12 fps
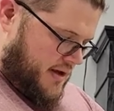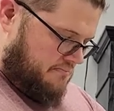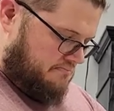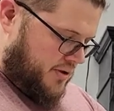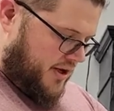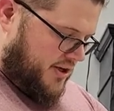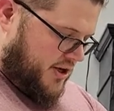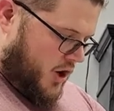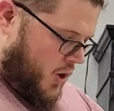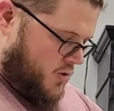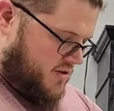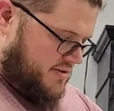Blood
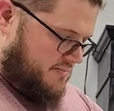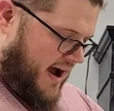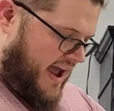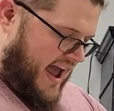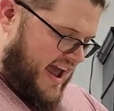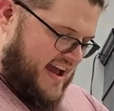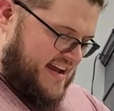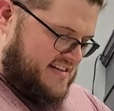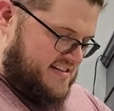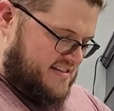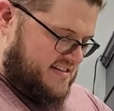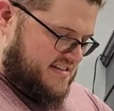coats my
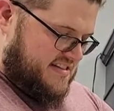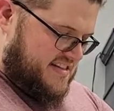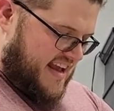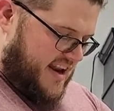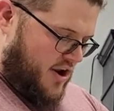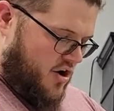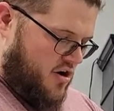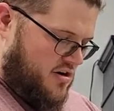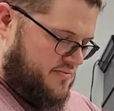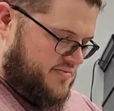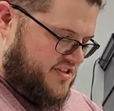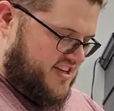hands and
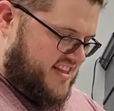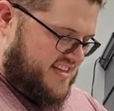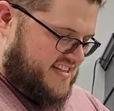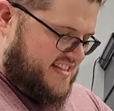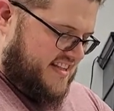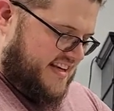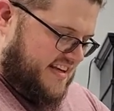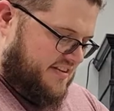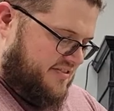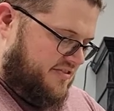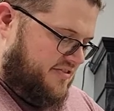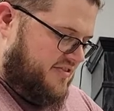arms to the
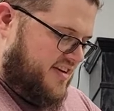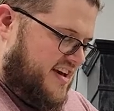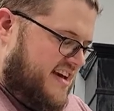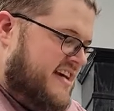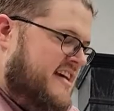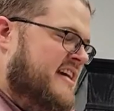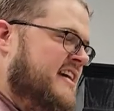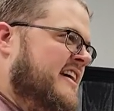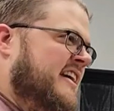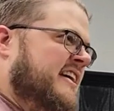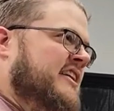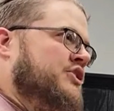sleeve.
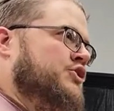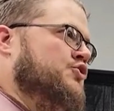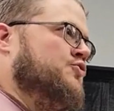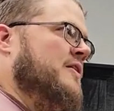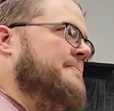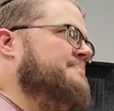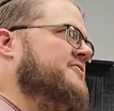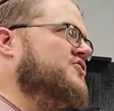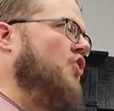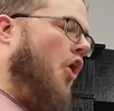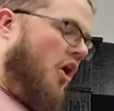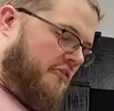It drips
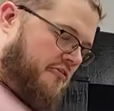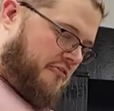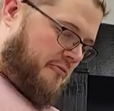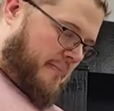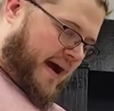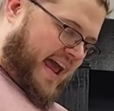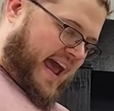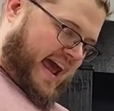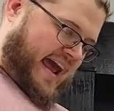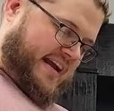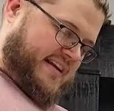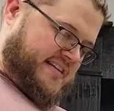off my
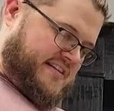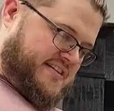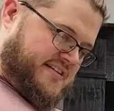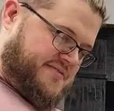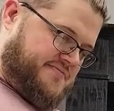axe.